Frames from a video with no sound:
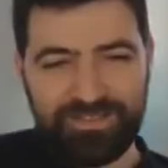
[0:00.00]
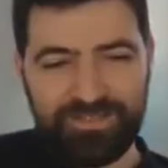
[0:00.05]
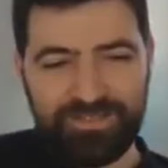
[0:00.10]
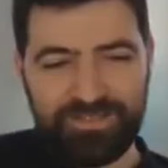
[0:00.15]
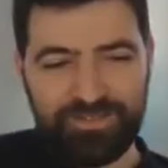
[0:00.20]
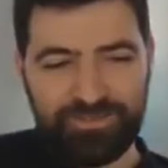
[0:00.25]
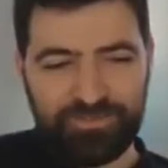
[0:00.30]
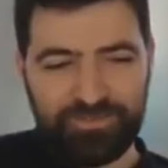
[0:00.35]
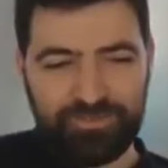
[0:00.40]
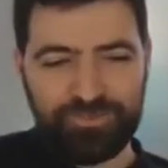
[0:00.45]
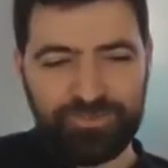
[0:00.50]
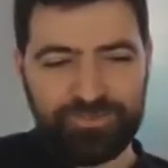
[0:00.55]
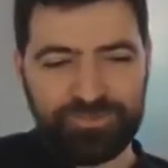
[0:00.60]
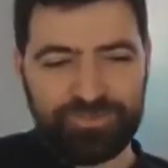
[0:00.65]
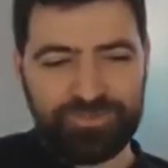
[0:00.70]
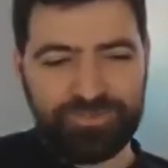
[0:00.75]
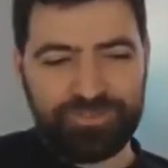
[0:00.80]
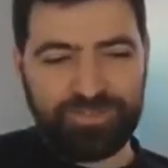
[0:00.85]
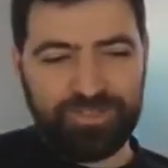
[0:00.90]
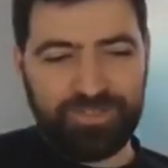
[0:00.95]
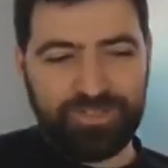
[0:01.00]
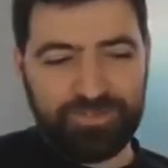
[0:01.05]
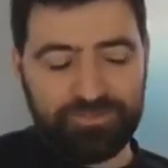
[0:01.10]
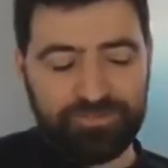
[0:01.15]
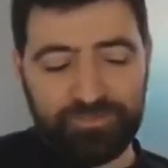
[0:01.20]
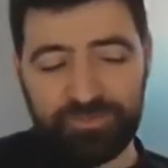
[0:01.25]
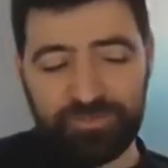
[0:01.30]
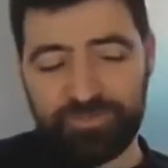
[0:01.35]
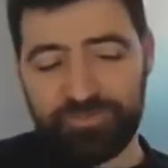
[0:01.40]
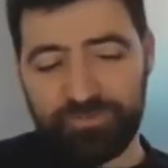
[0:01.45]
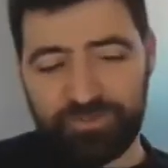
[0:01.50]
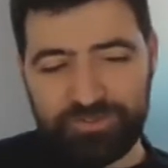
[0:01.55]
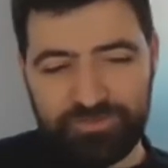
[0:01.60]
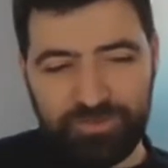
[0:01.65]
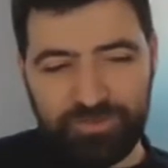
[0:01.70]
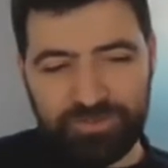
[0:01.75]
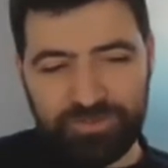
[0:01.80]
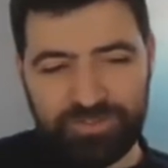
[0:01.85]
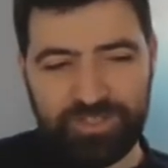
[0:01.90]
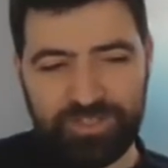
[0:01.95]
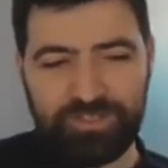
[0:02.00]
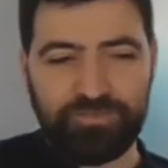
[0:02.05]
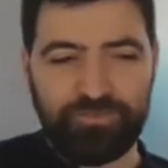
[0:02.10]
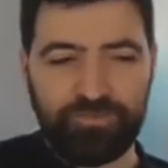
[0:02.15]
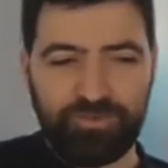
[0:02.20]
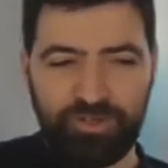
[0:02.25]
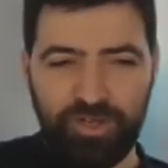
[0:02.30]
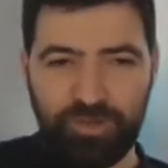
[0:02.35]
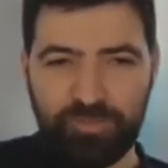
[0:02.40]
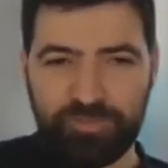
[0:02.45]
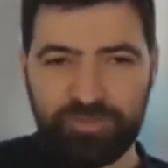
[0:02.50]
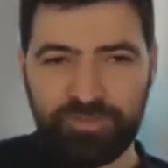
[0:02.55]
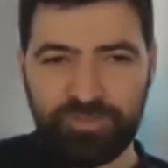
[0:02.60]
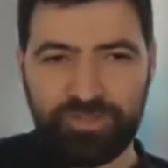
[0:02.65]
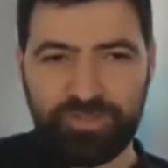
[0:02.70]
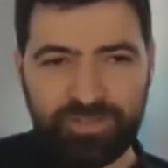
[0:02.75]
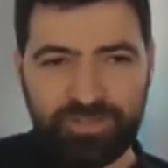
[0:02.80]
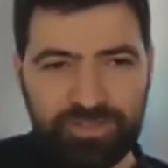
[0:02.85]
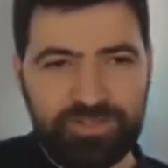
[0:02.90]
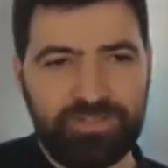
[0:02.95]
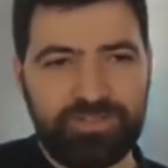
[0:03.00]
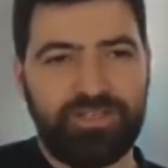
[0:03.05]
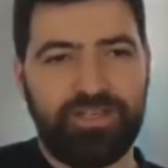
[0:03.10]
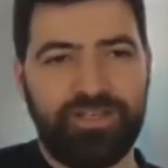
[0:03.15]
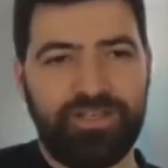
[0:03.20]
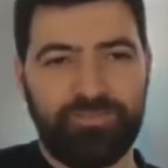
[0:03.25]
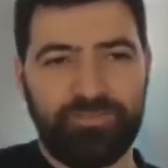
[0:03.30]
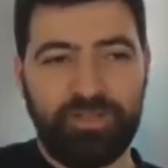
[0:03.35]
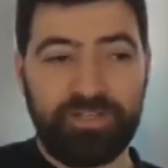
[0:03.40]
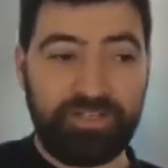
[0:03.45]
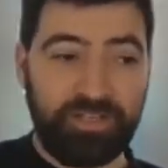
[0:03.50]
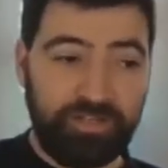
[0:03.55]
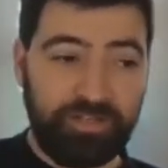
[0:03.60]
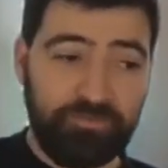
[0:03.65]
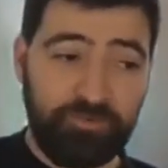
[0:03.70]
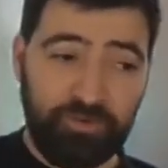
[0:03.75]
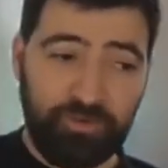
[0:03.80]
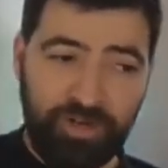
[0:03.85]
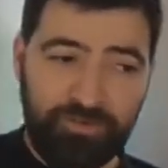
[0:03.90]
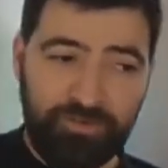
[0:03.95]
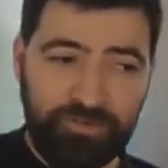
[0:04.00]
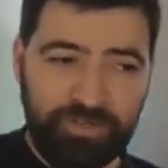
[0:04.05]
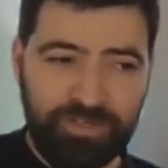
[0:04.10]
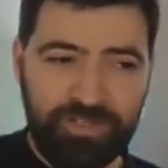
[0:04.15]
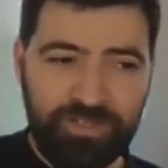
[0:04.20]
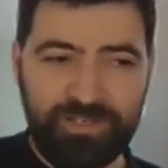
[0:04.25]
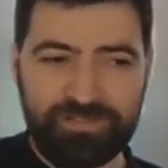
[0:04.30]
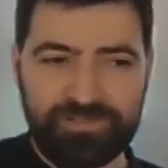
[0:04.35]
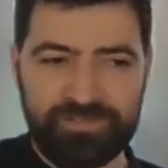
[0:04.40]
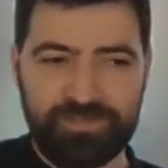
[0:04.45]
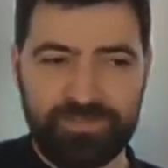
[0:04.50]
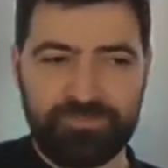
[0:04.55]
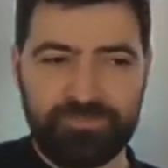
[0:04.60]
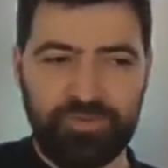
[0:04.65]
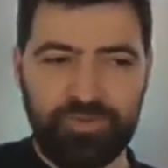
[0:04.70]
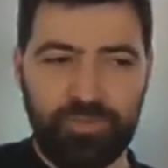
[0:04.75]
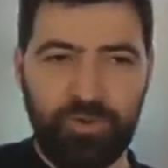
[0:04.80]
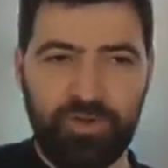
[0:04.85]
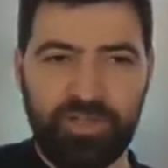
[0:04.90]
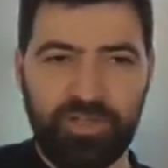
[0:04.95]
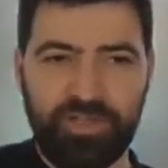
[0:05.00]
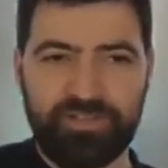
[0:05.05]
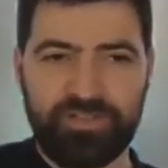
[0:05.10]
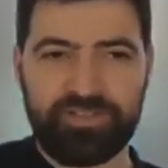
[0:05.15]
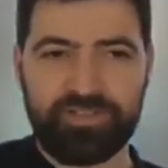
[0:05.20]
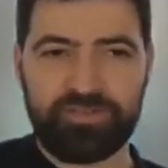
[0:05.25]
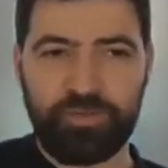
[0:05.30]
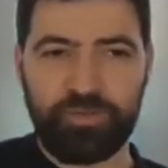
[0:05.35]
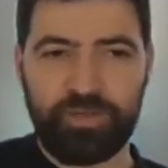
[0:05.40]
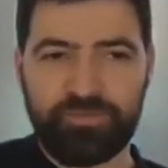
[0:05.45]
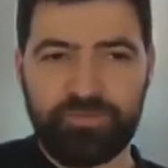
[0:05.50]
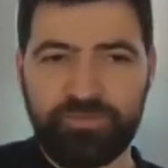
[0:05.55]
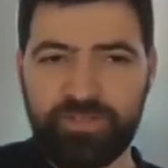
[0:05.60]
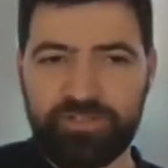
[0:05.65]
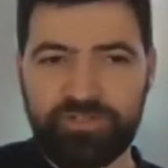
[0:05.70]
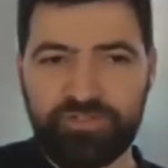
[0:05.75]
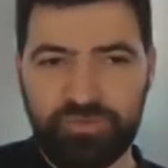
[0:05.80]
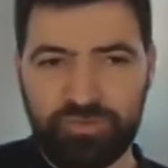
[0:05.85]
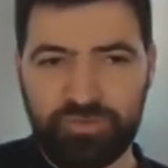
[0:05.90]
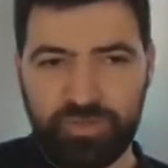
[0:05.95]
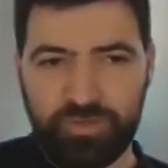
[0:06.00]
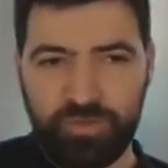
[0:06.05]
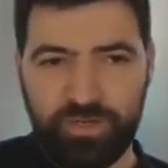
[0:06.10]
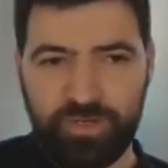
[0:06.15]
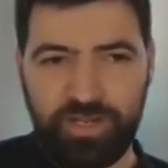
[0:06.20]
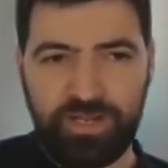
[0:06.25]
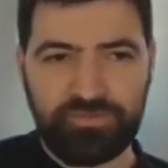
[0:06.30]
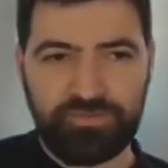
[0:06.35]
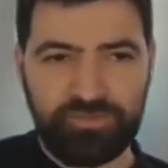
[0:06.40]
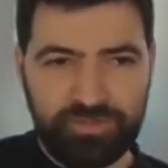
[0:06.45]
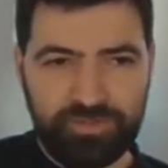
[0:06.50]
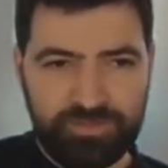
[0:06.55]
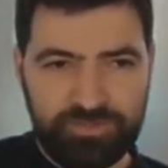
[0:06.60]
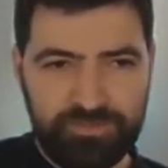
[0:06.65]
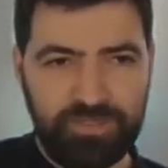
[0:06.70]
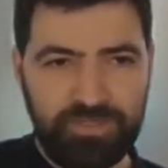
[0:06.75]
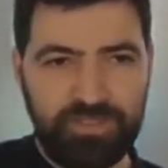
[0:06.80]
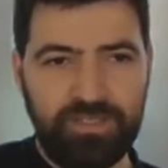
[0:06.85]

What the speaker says: Of course. First of all, thank you for the opportunity, and thank you for covering us and promoting us as one of the InsurTech 100.